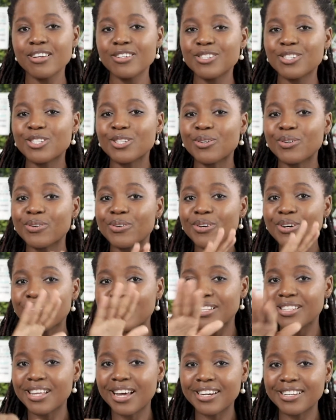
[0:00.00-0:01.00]
So
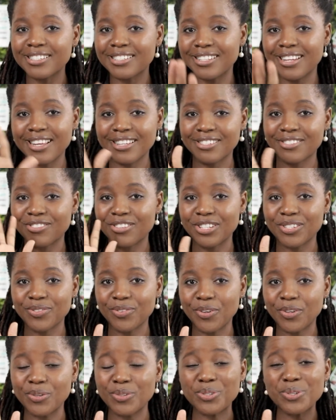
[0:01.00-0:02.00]
that is less stress
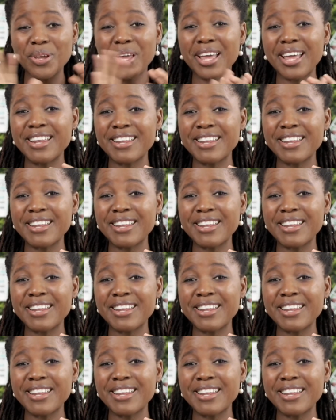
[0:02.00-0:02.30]
for you. So